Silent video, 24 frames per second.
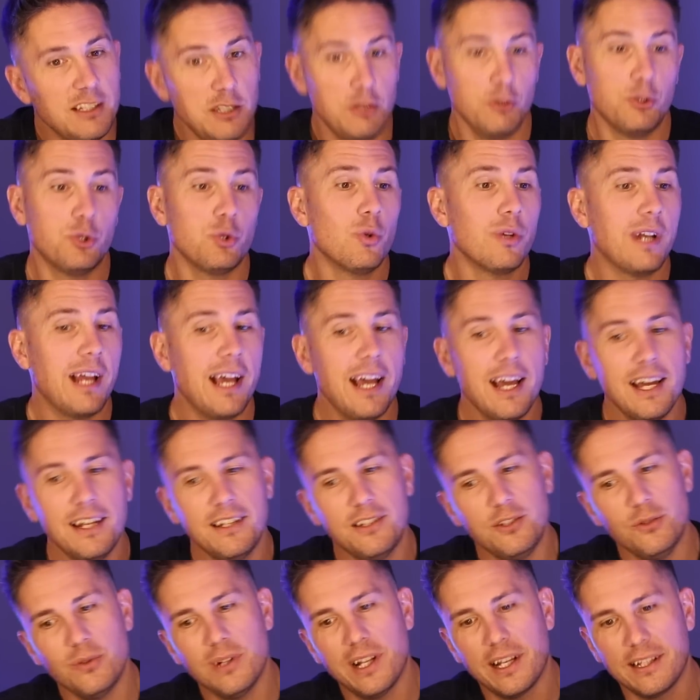Then you saw an
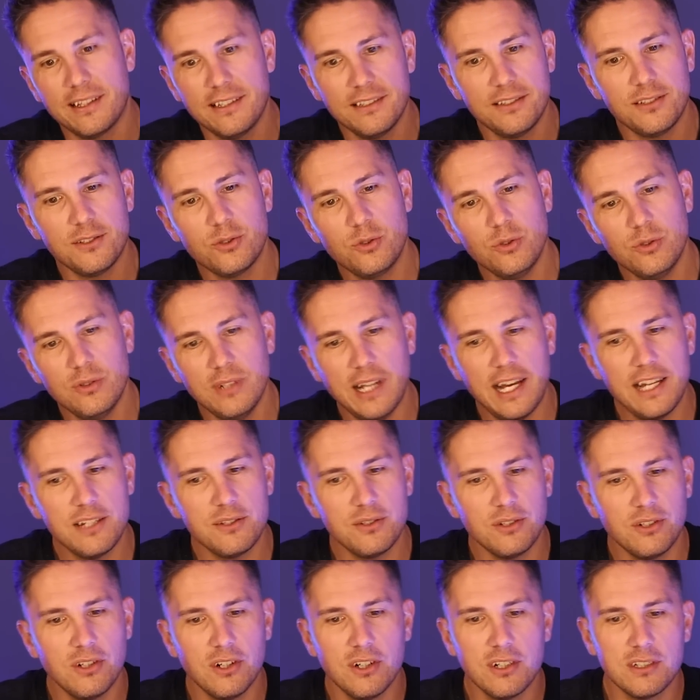ad, you were like, this is cool, add
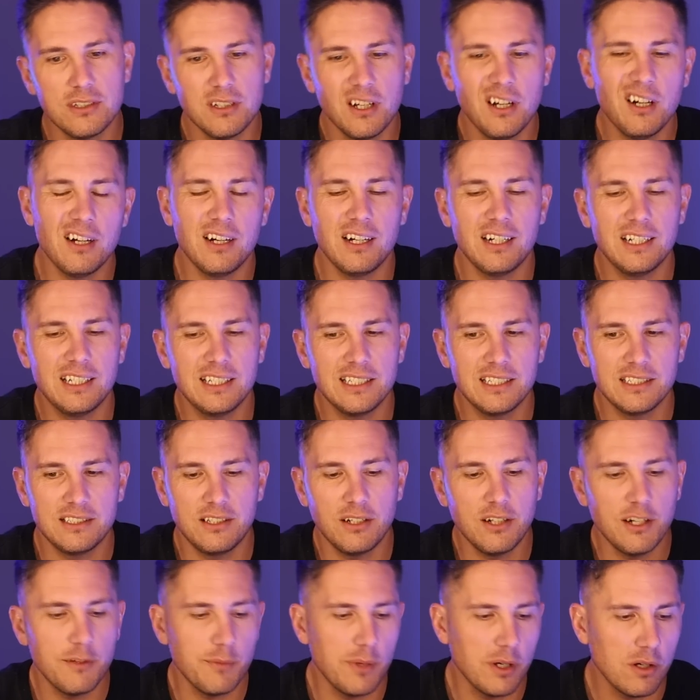to cart. I
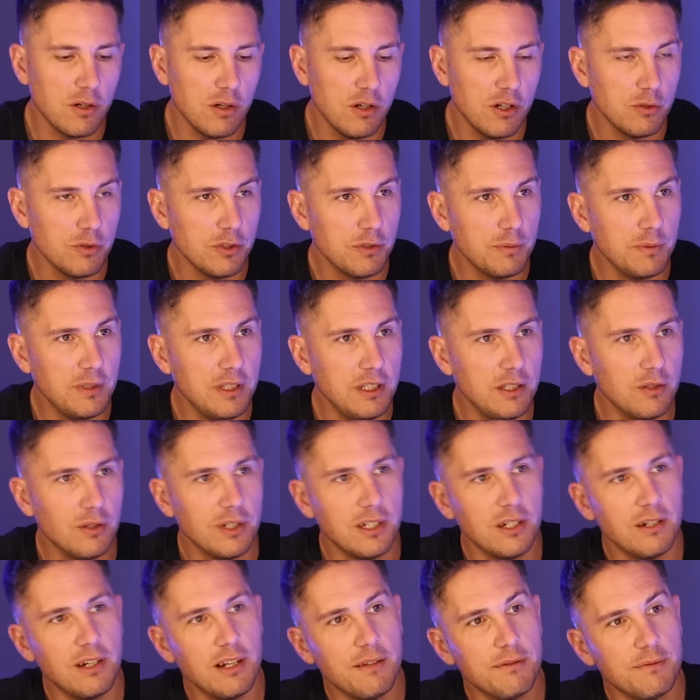don't have my card with me, or I
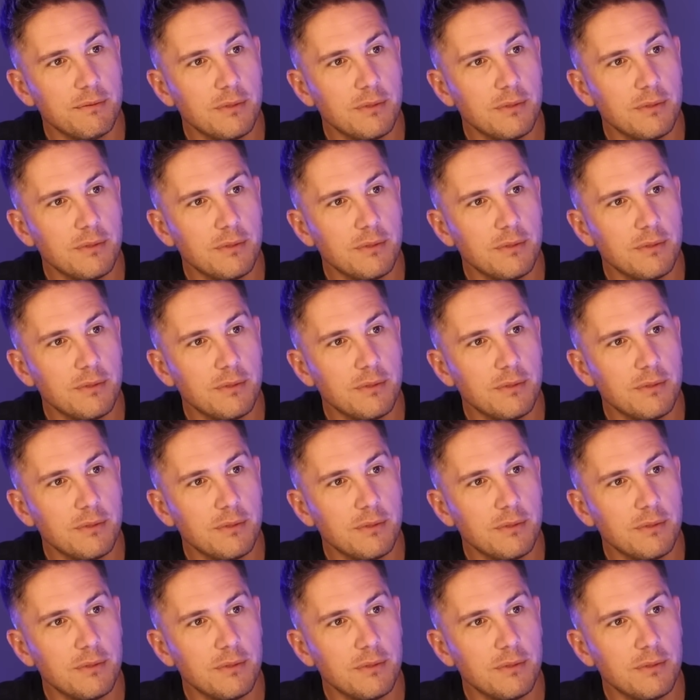don't have